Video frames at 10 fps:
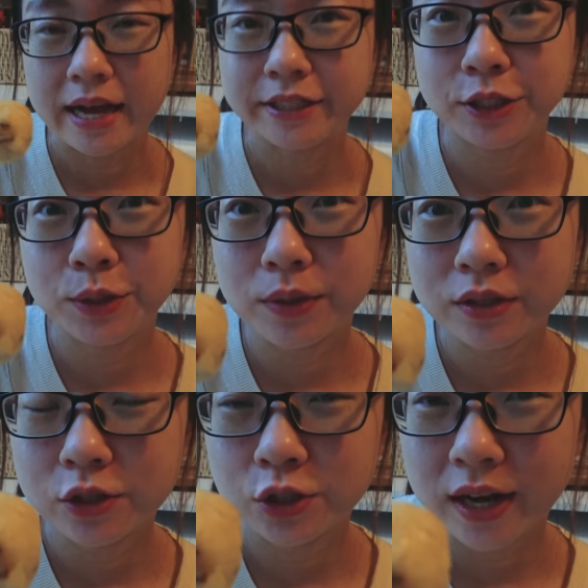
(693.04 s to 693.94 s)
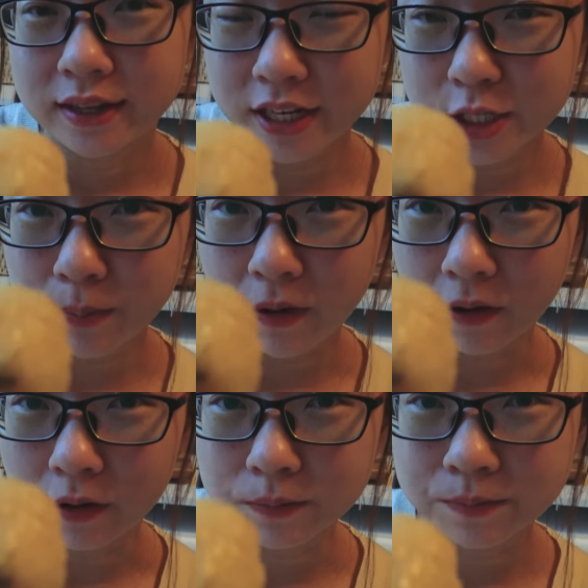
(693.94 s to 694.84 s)
I still want to try this
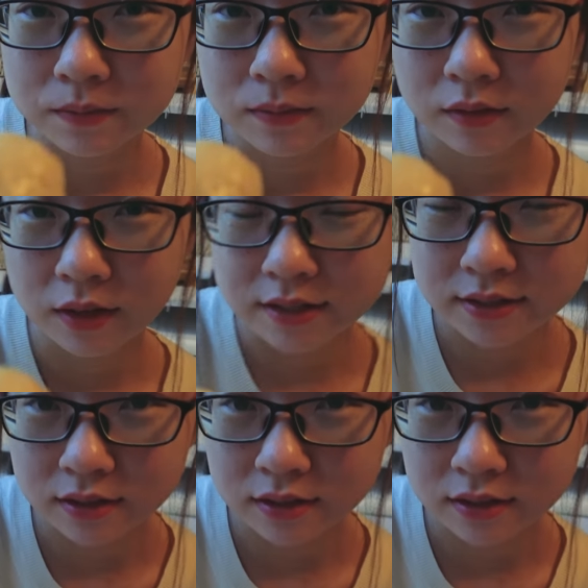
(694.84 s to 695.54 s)
bowl is